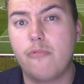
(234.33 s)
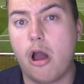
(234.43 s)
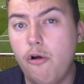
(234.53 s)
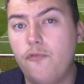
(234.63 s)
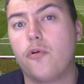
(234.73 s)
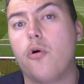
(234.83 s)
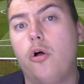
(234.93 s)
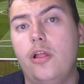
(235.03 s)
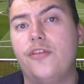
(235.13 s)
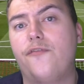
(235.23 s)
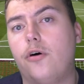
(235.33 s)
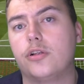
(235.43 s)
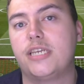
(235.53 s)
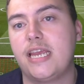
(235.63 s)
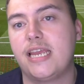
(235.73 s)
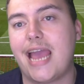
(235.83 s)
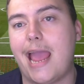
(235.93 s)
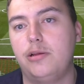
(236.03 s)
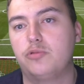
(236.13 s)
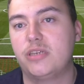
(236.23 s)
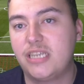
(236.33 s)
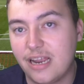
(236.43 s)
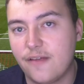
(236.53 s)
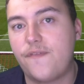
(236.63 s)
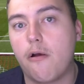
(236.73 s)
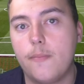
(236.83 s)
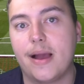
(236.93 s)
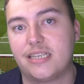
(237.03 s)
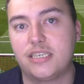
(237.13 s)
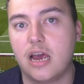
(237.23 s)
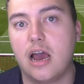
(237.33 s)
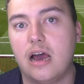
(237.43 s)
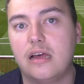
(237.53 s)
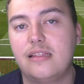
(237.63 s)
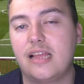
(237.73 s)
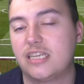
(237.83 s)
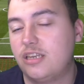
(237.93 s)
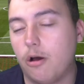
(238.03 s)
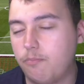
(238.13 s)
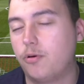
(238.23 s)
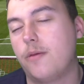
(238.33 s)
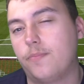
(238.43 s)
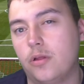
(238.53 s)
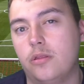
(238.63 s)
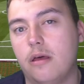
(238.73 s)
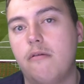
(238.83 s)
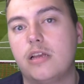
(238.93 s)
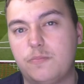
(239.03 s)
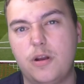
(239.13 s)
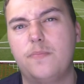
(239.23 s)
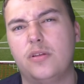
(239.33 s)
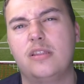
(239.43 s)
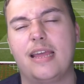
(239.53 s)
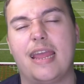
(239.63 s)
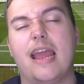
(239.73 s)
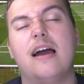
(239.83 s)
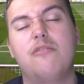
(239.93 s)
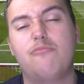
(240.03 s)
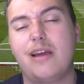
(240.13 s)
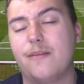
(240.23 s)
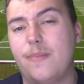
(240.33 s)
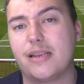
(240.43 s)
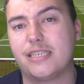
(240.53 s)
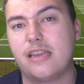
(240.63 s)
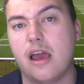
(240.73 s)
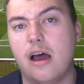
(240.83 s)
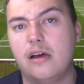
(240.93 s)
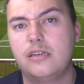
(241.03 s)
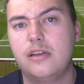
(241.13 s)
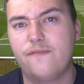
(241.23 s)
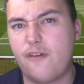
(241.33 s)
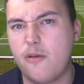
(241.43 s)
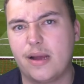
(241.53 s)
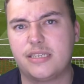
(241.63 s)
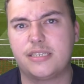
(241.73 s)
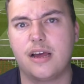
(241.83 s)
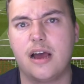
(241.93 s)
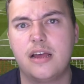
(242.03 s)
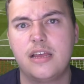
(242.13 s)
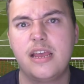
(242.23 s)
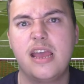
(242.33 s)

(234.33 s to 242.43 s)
Overall, in the 14 games, we still had a very bad start. Let's not put it blunt. Let's put it bluntly here. We had a bad start, very bad start.